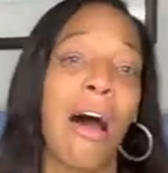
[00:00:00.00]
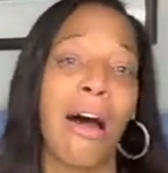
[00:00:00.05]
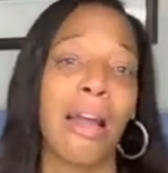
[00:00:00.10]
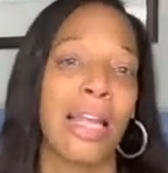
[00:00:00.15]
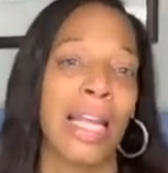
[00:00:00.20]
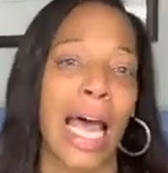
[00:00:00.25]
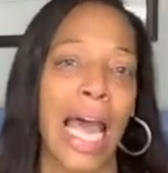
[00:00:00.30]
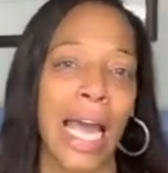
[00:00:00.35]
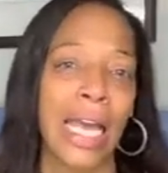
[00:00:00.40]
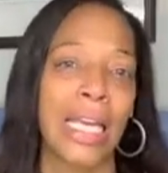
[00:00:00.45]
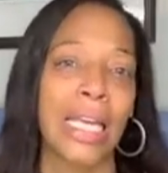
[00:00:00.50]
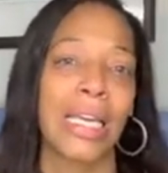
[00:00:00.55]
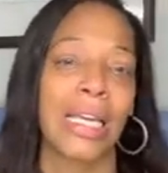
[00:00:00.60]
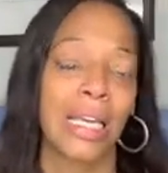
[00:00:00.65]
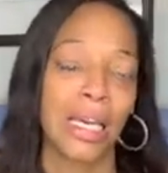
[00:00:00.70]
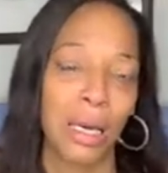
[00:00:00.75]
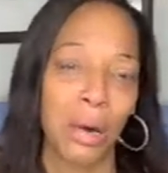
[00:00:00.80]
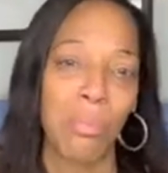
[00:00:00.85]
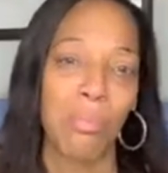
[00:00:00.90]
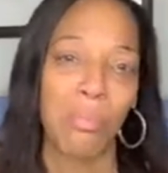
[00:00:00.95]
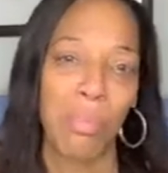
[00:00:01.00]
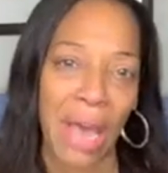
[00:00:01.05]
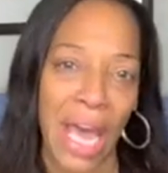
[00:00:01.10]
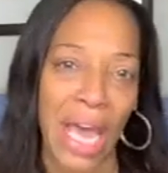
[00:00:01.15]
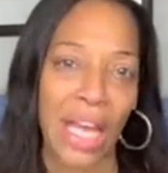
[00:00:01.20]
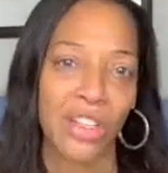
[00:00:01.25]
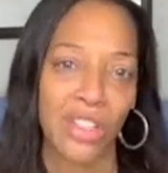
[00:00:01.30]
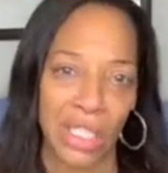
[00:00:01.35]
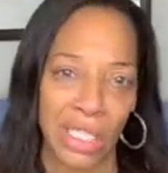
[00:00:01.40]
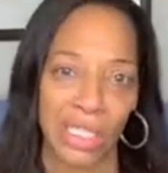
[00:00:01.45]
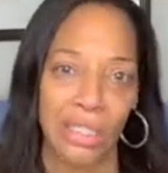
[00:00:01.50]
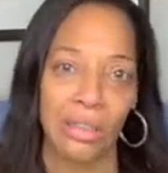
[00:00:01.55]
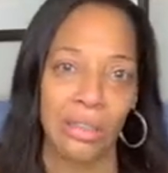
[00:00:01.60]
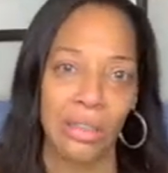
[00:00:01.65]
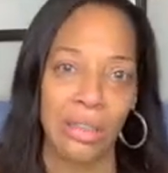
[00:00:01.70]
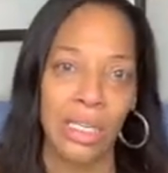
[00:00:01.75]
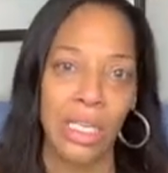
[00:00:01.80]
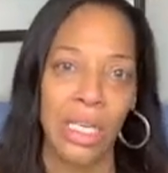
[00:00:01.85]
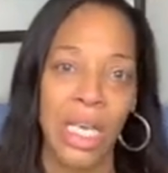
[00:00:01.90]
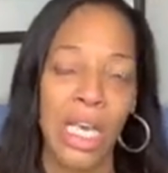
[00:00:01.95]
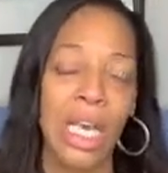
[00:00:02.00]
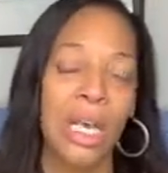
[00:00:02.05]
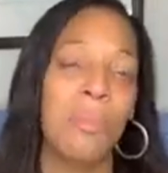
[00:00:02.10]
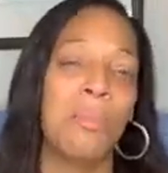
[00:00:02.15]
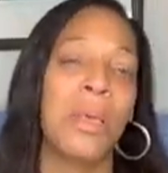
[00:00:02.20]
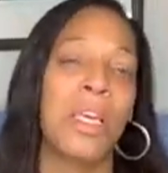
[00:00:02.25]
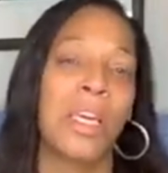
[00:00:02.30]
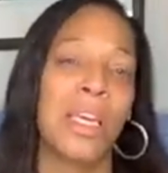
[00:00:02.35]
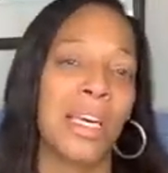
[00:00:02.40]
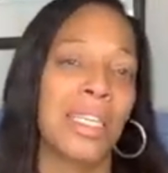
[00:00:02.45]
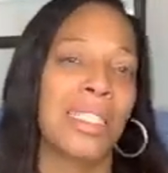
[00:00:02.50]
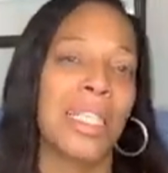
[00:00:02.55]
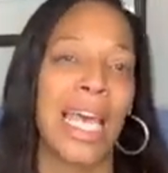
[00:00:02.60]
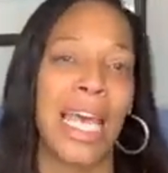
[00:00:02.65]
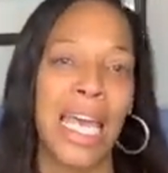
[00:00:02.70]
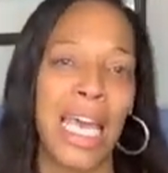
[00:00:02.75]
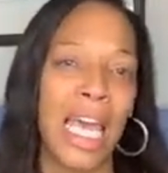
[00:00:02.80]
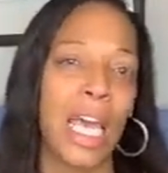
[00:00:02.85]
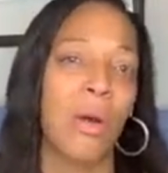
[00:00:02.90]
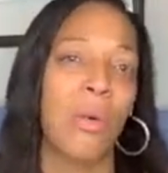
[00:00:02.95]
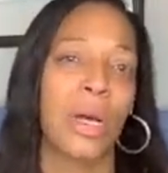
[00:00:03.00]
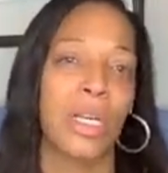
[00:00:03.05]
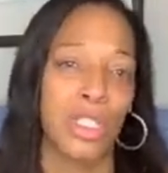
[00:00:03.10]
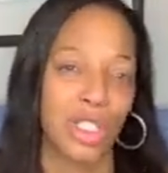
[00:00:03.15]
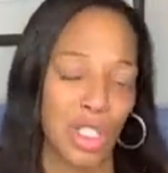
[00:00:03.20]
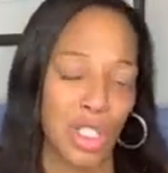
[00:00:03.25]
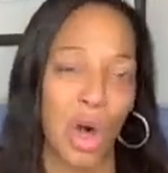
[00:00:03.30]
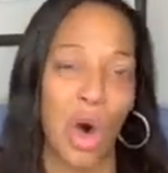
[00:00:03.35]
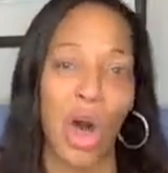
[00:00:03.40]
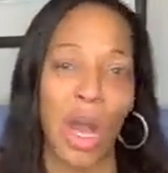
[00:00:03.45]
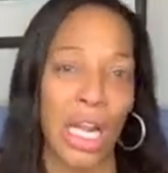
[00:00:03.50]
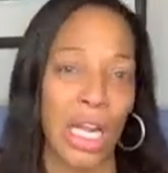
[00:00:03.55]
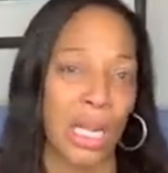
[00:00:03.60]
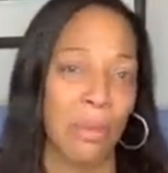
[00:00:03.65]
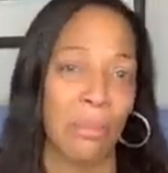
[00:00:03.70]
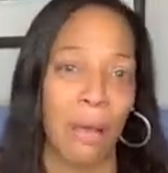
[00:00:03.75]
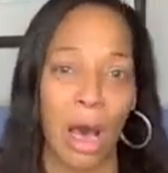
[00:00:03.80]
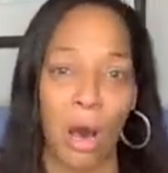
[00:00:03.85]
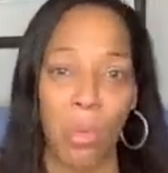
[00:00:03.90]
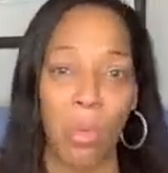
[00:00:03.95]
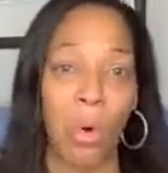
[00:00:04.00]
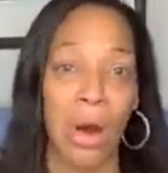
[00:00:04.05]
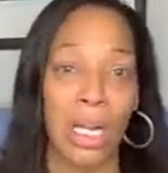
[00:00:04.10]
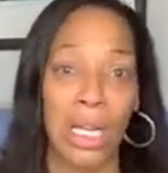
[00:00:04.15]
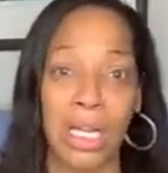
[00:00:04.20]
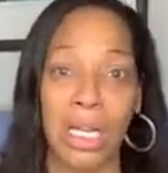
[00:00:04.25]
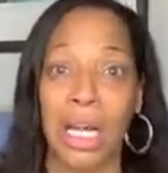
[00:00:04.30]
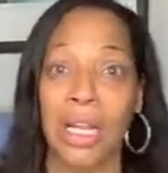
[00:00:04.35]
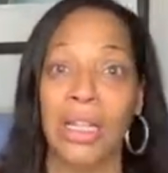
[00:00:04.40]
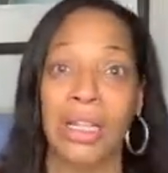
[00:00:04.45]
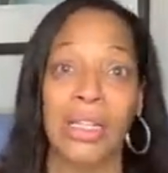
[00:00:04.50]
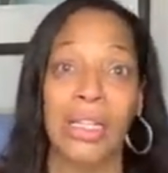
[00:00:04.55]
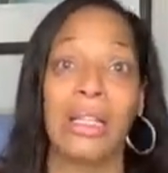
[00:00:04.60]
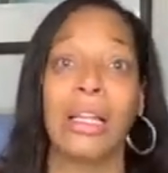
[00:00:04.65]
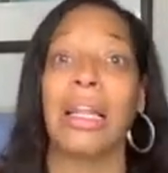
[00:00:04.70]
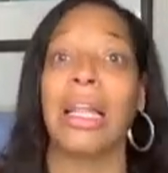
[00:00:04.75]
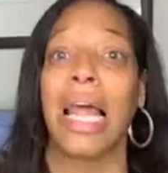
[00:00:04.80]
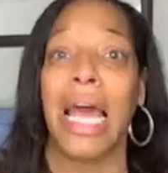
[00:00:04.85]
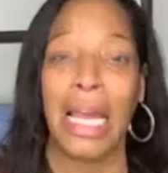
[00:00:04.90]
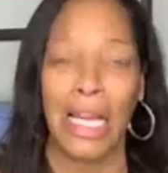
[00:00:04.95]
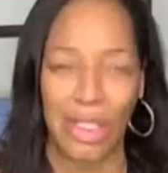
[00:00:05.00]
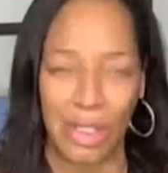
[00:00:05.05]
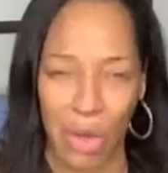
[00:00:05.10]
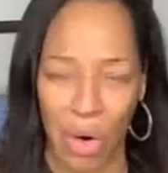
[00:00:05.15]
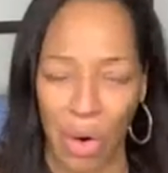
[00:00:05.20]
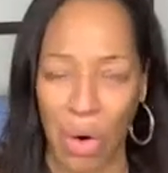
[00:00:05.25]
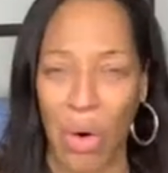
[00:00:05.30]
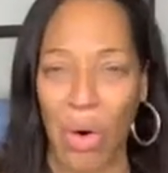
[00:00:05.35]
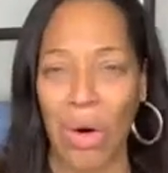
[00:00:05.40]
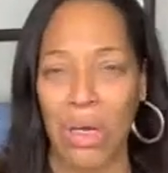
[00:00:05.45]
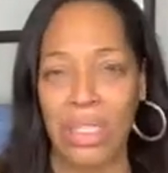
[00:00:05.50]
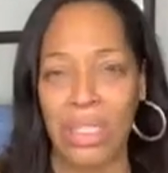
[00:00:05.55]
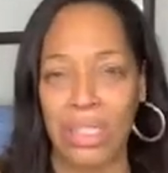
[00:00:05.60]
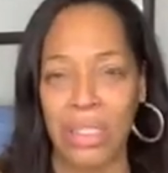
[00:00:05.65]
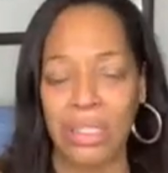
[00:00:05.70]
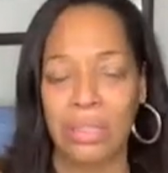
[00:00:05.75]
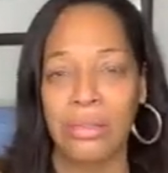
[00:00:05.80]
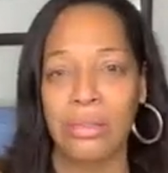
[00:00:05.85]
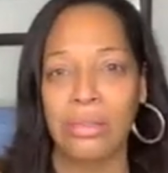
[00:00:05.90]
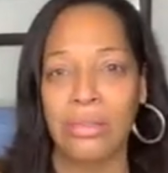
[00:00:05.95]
are lacking compassion because they hear us talking about one another like dogs.